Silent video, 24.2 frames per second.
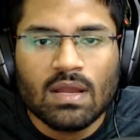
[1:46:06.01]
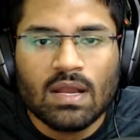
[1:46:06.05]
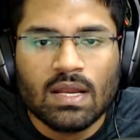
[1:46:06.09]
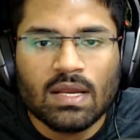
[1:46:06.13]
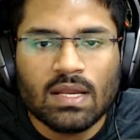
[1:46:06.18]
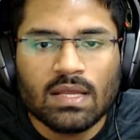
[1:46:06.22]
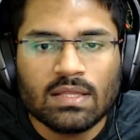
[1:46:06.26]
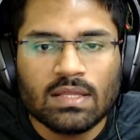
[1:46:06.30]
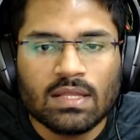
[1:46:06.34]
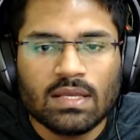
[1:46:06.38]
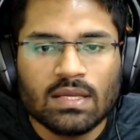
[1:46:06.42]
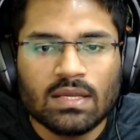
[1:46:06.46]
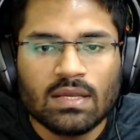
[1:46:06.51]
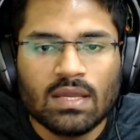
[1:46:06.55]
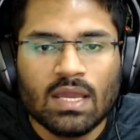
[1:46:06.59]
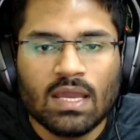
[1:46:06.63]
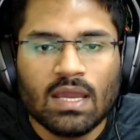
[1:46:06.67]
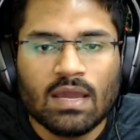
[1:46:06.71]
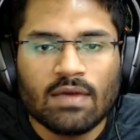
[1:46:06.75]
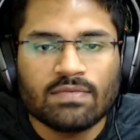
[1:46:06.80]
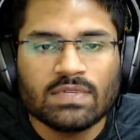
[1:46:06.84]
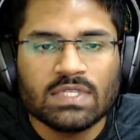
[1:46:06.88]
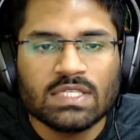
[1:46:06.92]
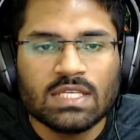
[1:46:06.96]
and I think
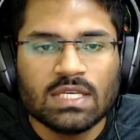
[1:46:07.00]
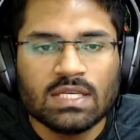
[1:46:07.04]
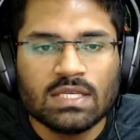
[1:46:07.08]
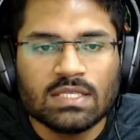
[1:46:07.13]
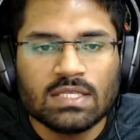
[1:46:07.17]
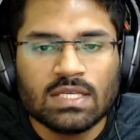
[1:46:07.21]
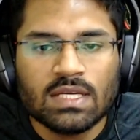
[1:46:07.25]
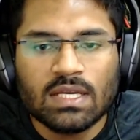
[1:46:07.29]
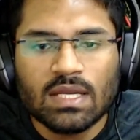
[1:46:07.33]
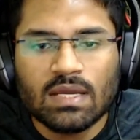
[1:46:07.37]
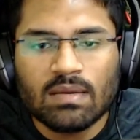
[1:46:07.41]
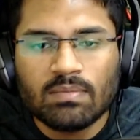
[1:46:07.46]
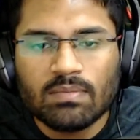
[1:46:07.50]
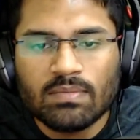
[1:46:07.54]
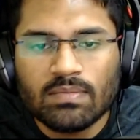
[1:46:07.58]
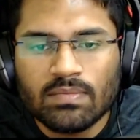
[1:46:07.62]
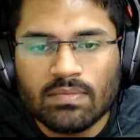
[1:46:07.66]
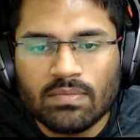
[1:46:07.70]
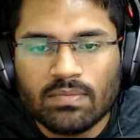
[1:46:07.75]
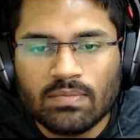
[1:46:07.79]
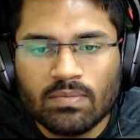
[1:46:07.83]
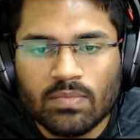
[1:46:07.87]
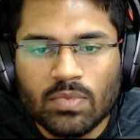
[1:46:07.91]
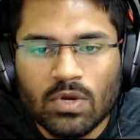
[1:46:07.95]
king f6, and
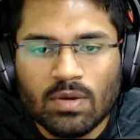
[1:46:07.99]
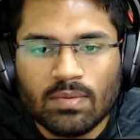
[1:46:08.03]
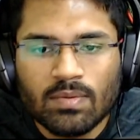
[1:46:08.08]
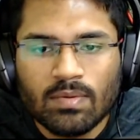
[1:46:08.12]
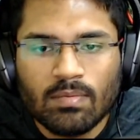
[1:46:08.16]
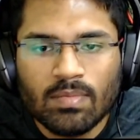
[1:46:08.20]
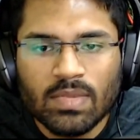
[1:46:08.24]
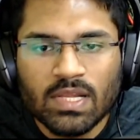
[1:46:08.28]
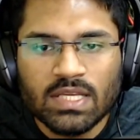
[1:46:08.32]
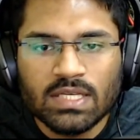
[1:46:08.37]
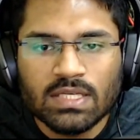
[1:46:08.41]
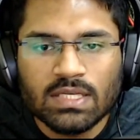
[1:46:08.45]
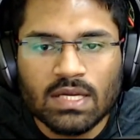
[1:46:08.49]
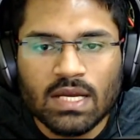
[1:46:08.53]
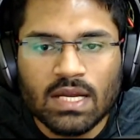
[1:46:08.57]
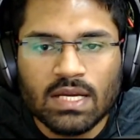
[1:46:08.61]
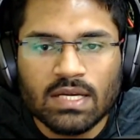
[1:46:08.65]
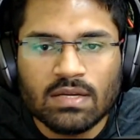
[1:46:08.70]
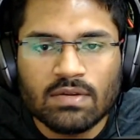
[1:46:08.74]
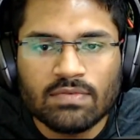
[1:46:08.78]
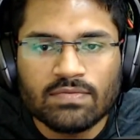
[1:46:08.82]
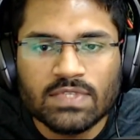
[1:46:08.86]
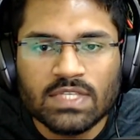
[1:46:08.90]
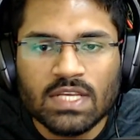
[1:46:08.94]
I'm probably
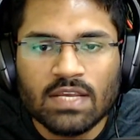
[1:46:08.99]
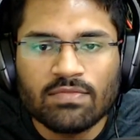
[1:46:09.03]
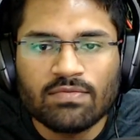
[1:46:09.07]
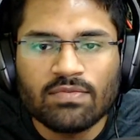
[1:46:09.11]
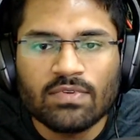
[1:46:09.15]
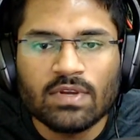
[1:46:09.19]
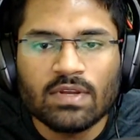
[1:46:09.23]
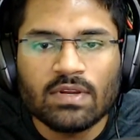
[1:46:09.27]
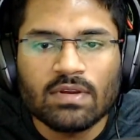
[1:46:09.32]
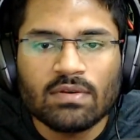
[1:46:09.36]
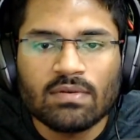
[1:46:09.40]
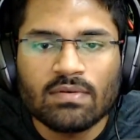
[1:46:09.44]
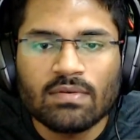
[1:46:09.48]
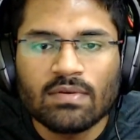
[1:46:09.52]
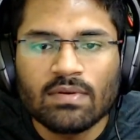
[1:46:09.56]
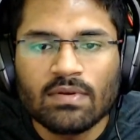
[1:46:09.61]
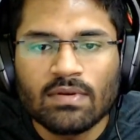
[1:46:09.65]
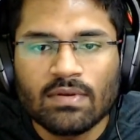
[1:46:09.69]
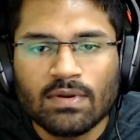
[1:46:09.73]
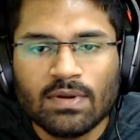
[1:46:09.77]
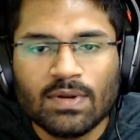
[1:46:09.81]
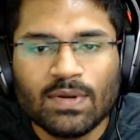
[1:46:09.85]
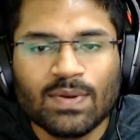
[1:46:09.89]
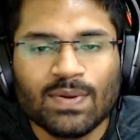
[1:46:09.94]
kind of safe
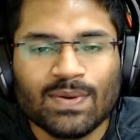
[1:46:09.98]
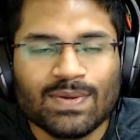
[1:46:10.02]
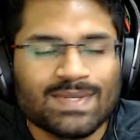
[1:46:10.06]
here.